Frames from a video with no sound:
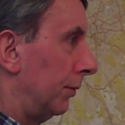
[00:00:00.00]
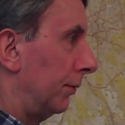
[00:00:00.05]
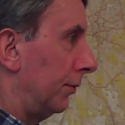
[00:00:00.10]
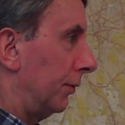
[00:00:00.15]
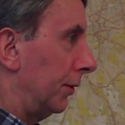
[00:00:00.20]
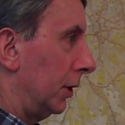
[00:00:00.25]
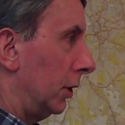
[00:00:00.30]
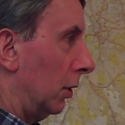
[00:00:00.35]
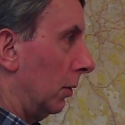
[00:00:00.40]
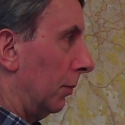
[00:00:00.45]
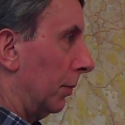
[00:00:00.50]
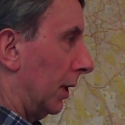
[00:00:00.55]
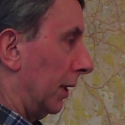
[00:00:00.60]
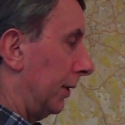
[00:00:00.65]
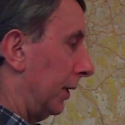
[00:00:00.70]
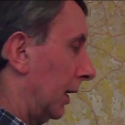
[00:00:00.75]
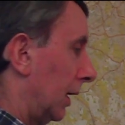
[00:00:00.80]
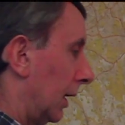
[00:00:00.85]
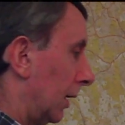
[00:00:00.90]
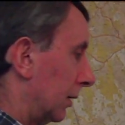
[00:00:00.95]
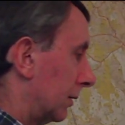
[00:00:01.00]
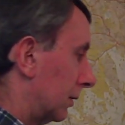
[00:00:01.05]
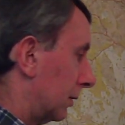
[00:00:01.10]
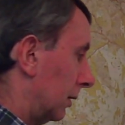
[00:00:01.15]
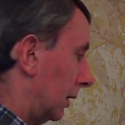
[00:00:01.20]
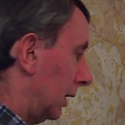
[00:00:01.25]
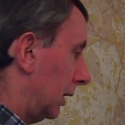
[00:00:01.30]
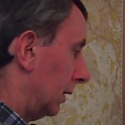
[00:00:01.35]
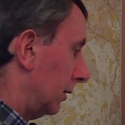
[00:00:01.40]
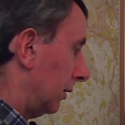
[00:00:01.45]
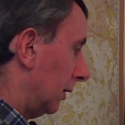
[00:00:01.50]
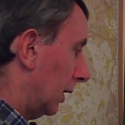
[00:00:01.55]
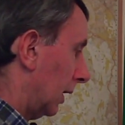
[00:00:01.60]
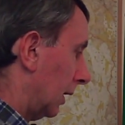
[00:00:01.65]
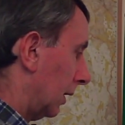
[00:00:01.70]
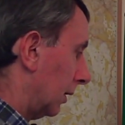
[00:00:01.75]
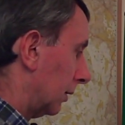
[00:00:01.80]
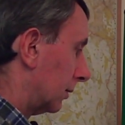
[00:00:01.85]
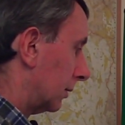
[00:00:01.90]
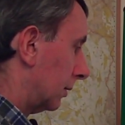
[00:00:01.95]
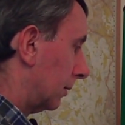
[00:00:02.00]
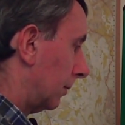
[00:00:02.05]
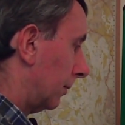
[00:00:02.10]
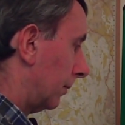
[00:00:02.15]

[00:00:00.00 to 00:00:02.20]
du by dx, e to the x